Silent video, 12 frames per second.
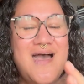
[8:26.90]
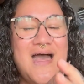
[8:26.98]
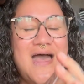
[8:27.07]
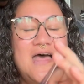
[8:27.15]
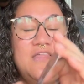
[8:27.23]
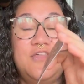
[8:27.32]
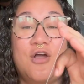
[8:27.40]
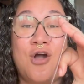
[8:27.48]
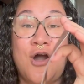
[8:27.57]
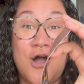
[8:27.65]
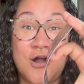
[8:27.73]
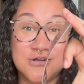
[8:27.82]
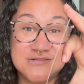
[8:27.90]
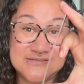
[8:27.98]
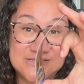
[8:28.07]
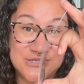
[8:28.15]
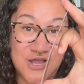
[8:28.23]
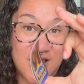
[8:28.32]
The
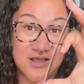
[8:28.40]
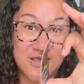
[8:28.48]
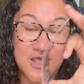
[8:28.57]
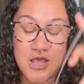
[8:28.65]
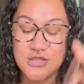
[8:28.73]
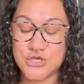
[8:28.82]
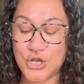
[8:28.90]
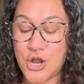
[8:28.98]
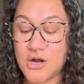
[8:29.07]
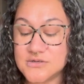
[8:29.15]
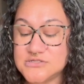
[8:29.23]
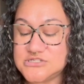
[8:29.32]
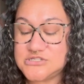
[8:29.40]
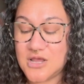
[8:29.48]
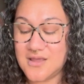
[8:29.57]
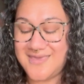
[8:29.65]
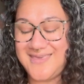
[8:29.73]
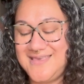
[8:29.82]
cardstock. The
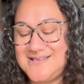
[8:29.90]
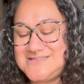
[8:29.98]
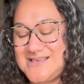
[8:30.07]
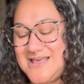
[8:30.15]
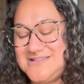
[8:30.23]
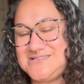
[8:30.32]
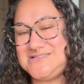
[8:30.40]
cardstock is a